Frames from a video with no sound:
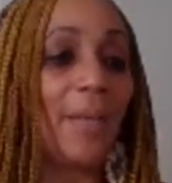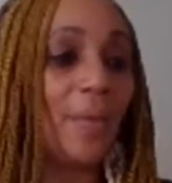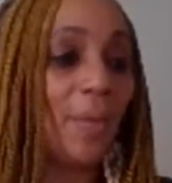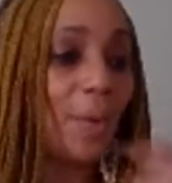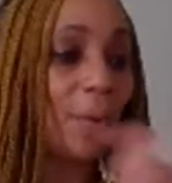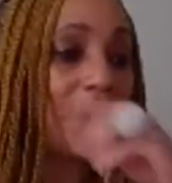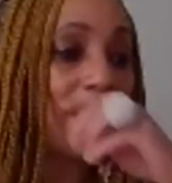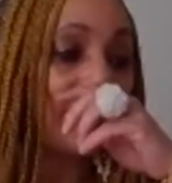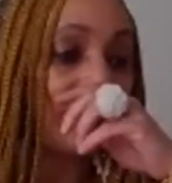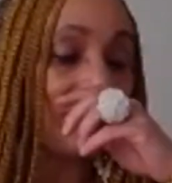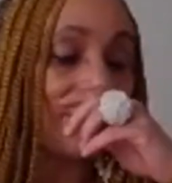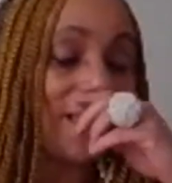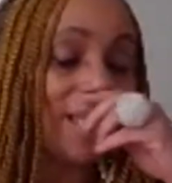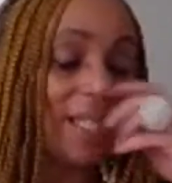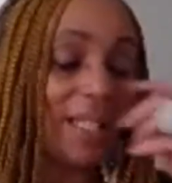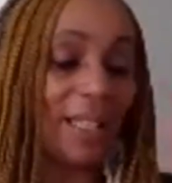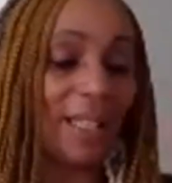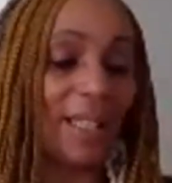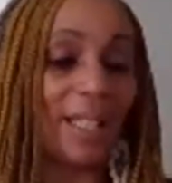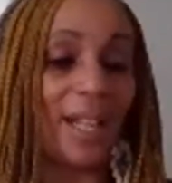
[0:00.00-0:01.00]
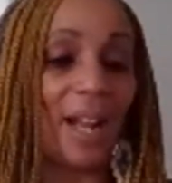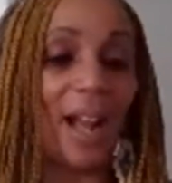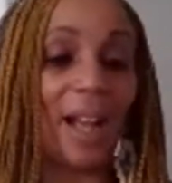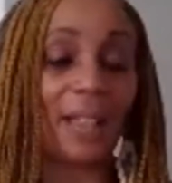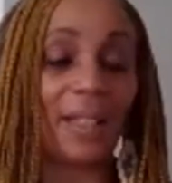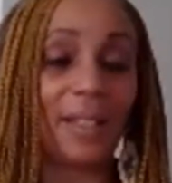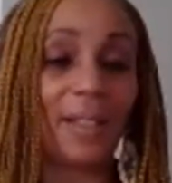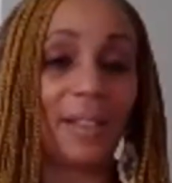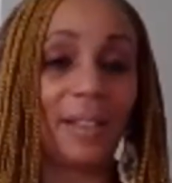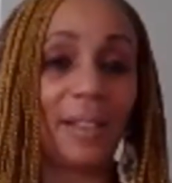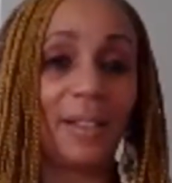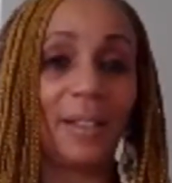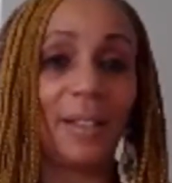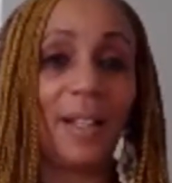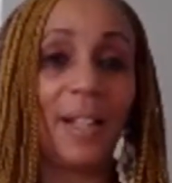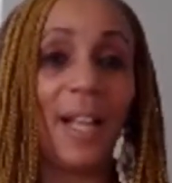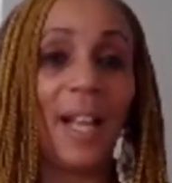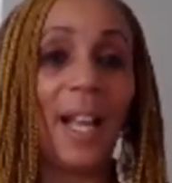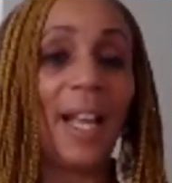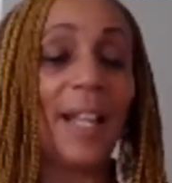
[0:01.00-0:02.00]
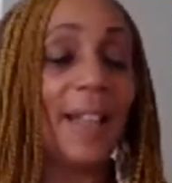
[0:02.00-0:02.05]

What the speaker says: if you have been to the doctor